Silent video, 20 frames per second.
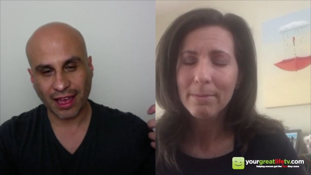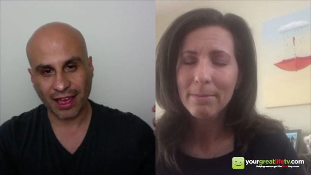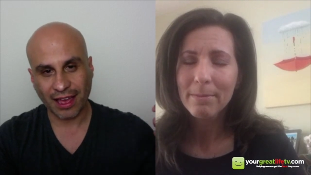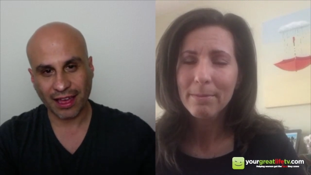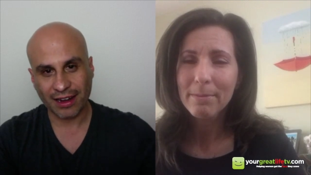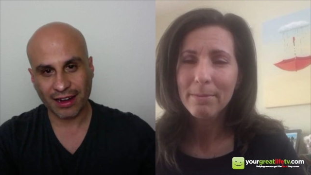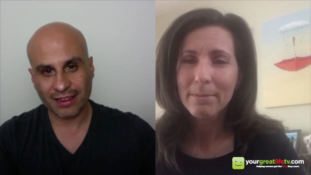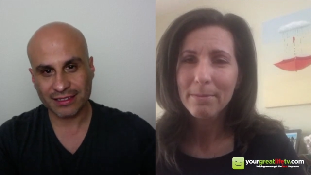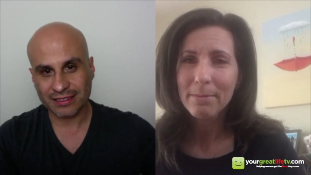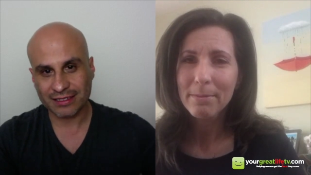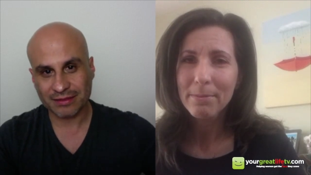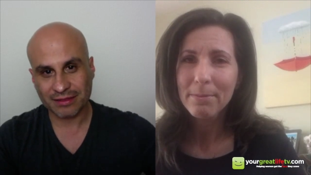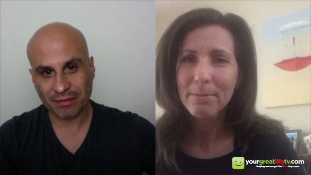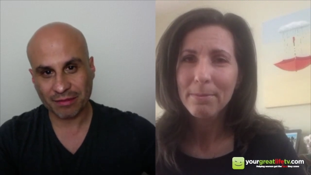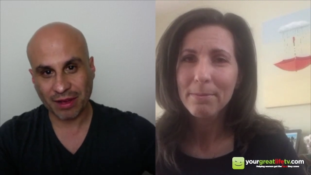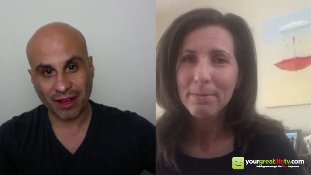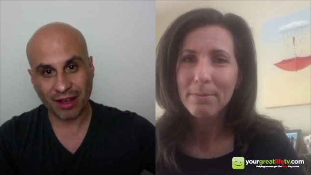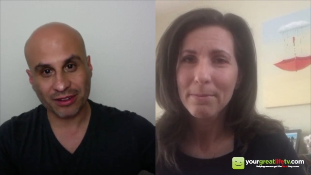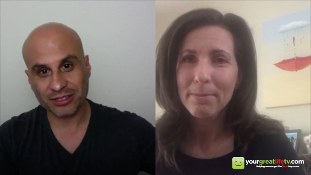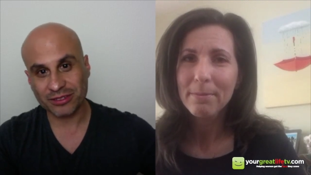Speaker 1: and is
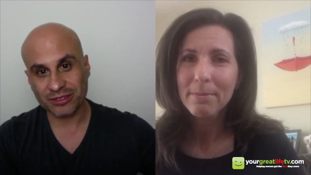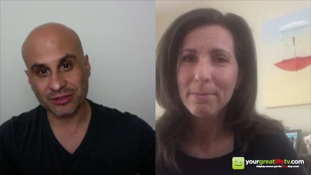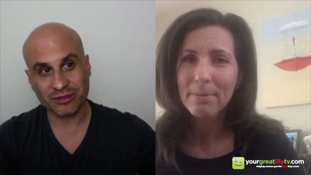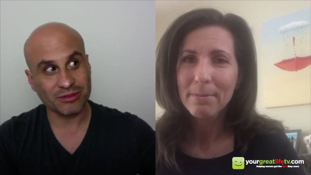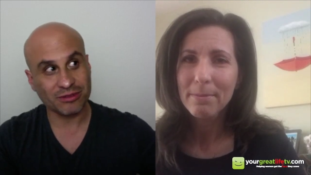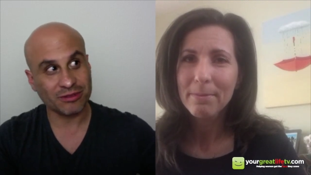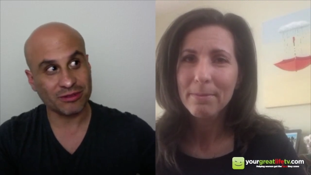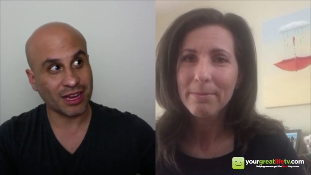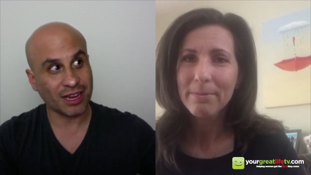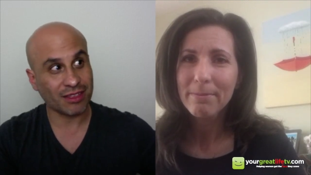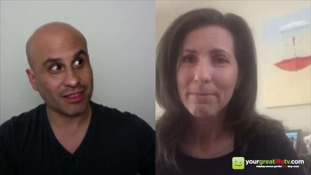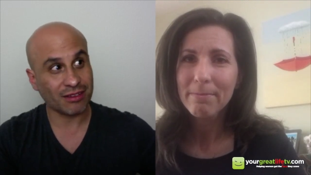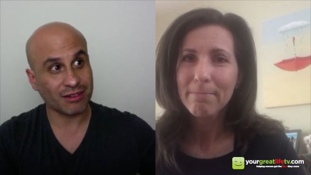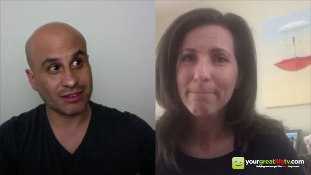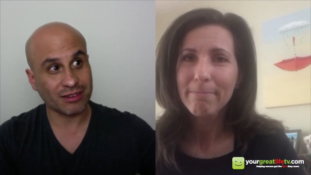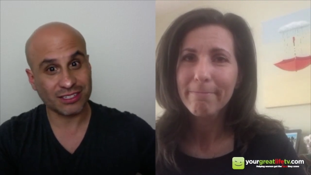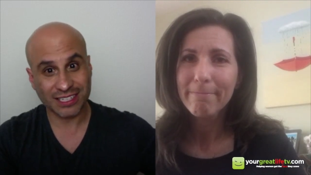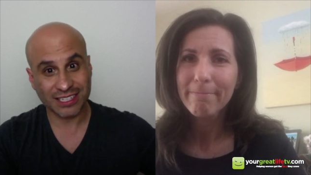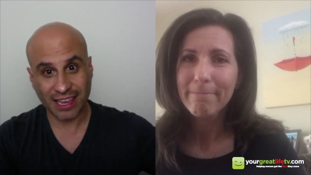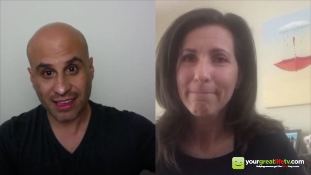about to
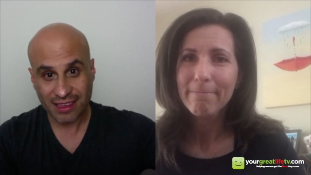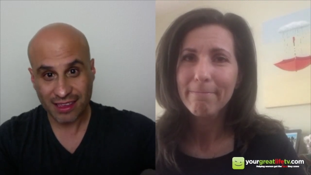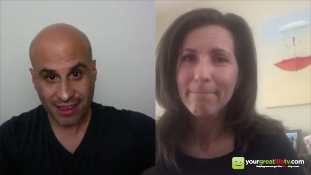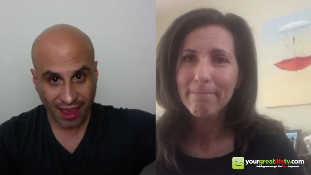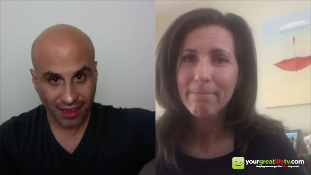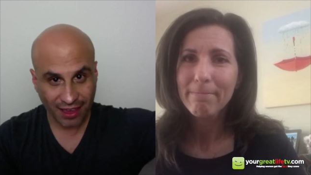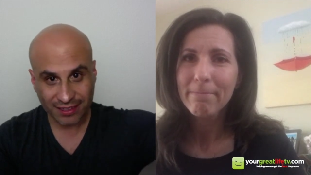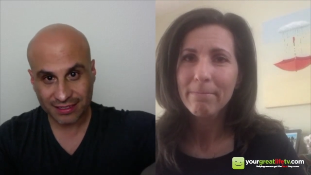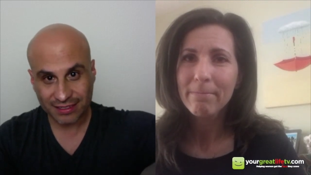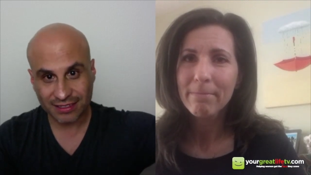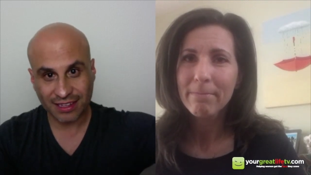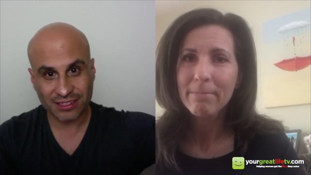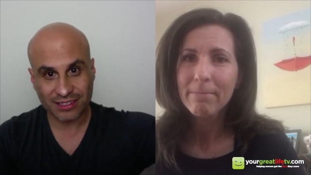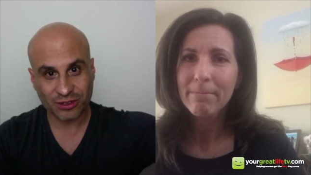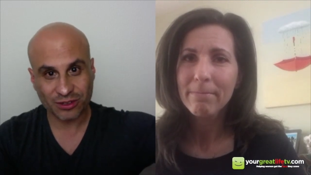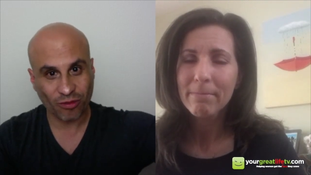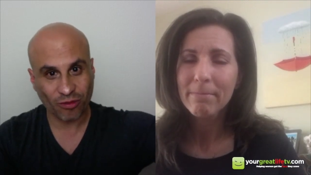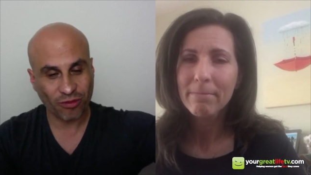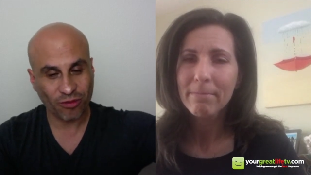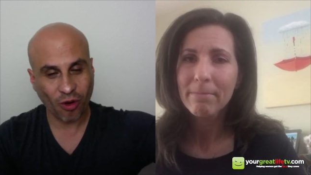either say, yes,
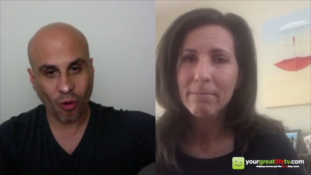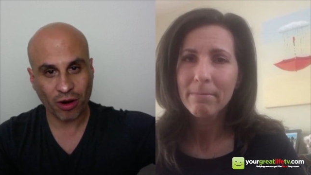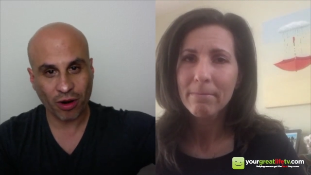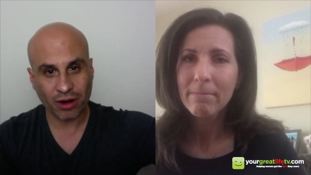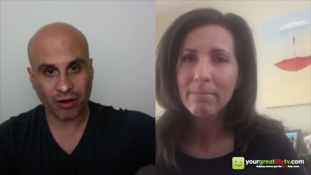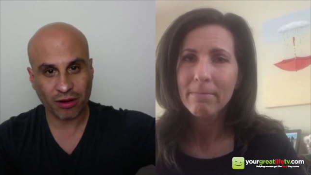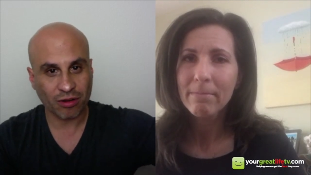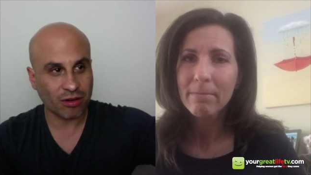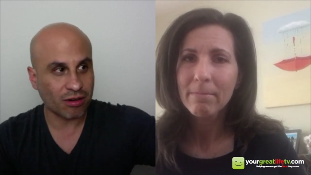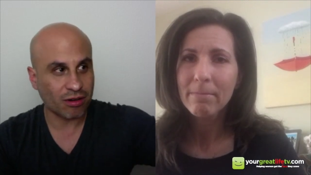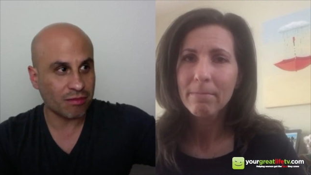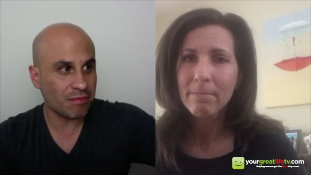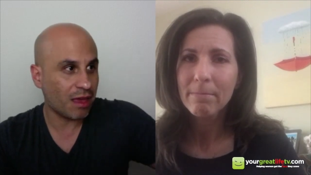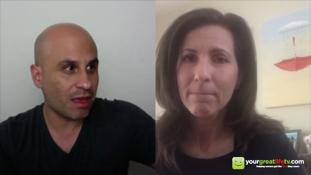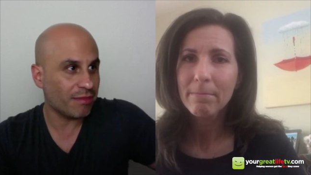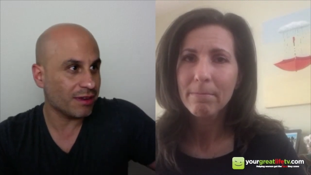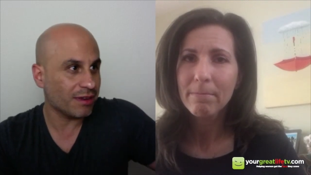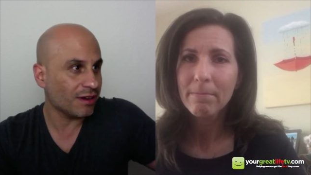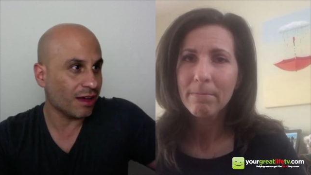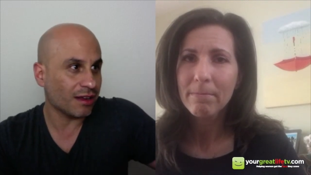let's go forward, or
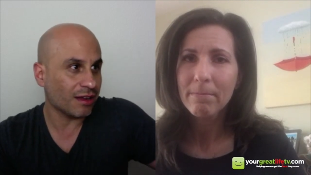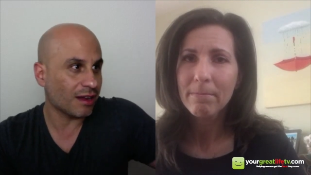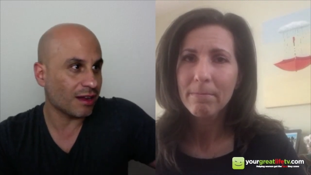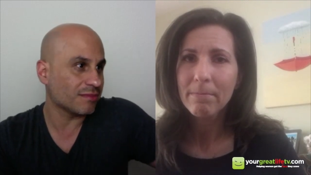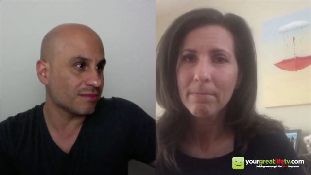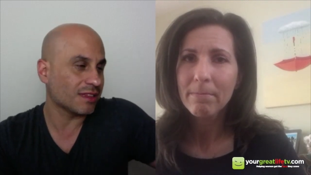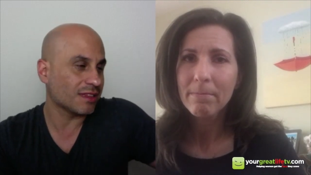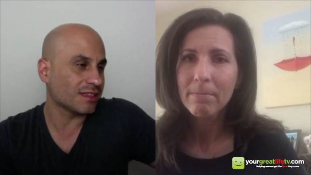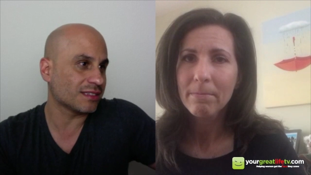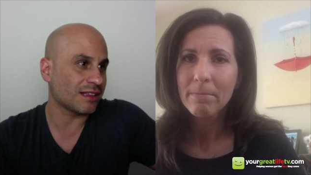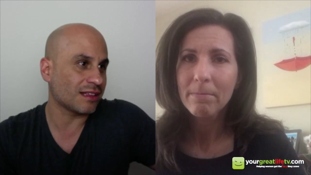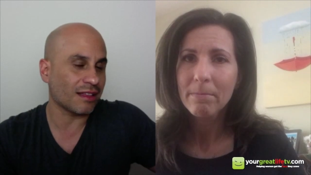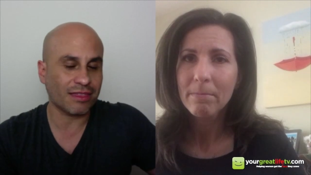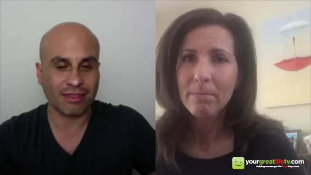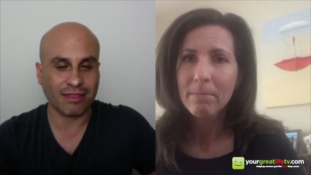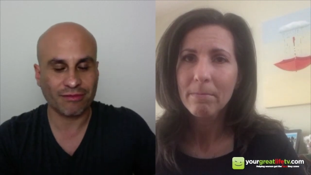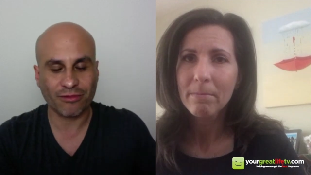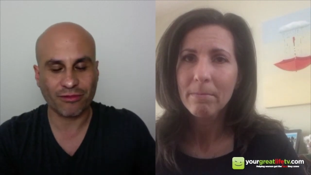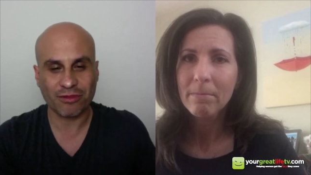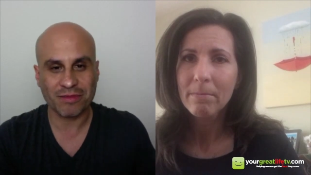maybe not, this is not
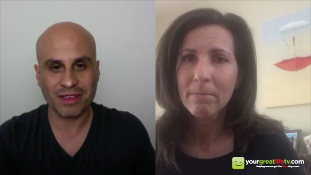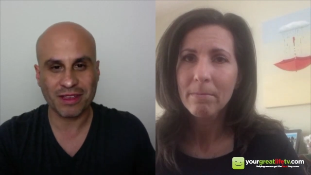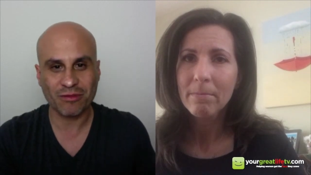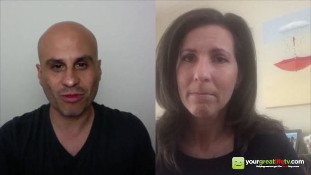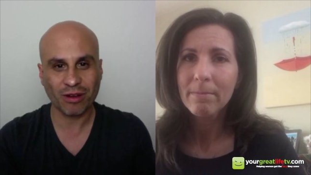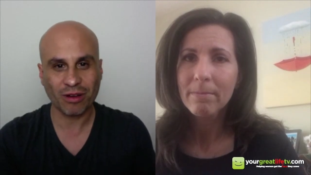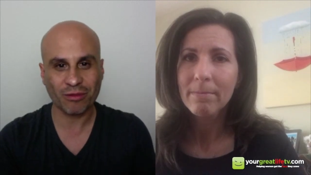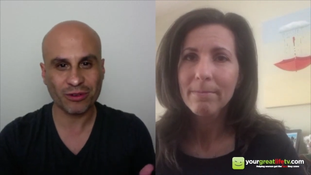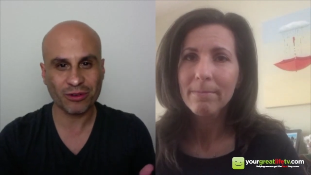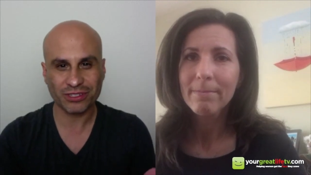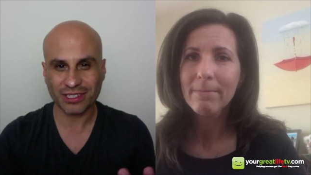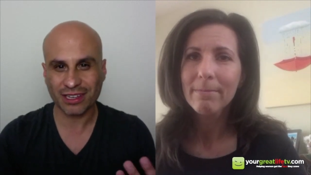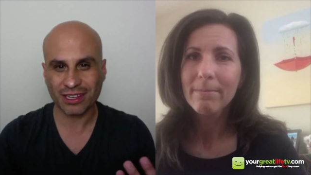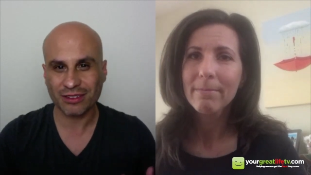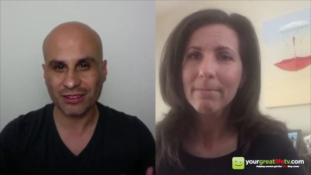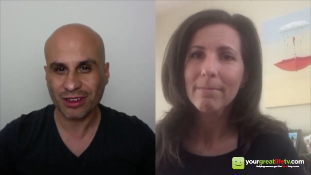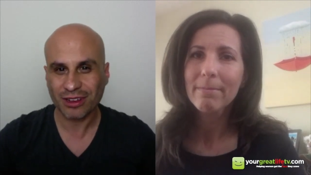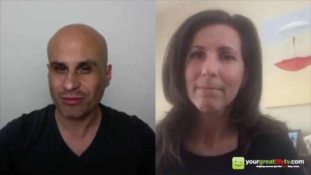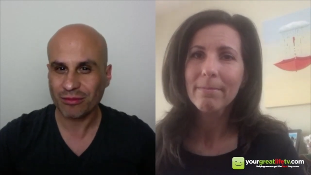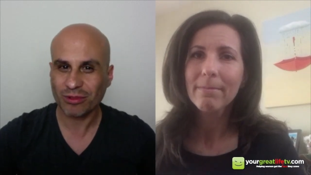for me. What would you say
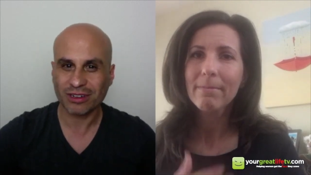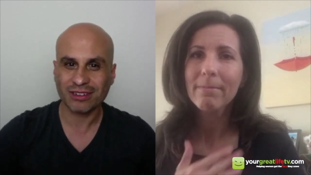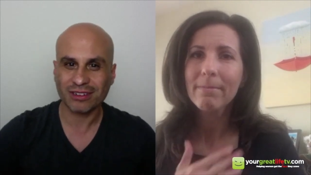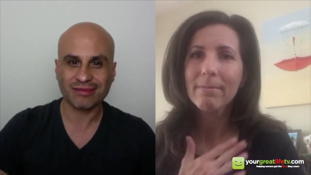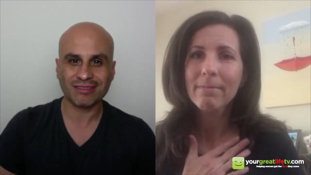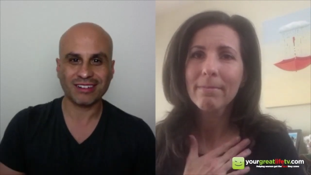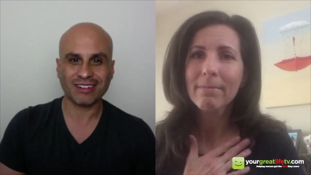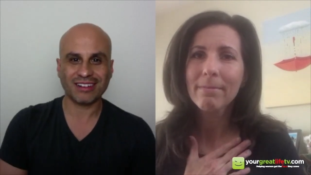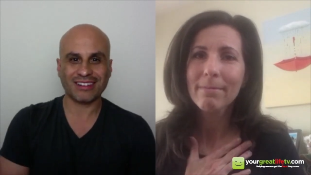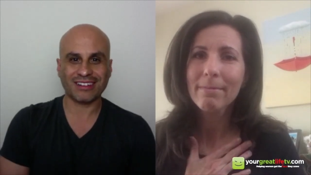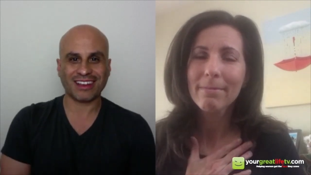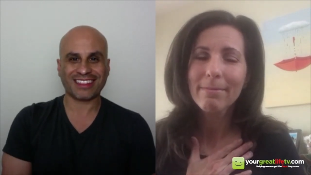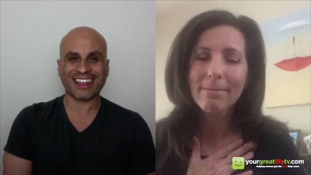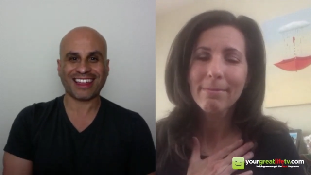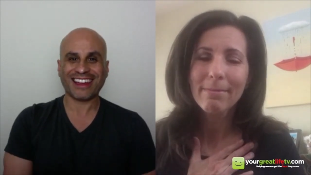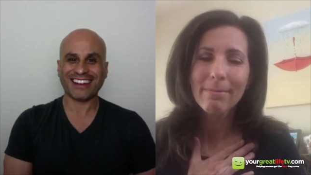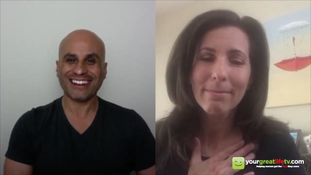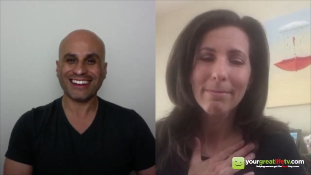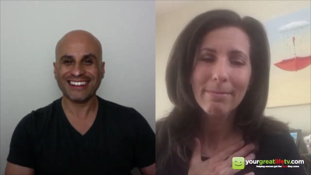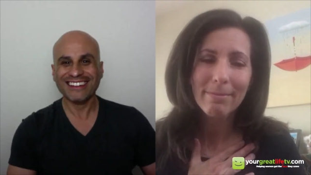to someone like
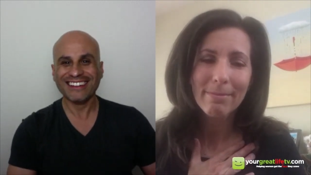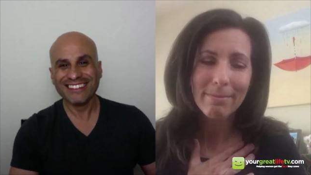that?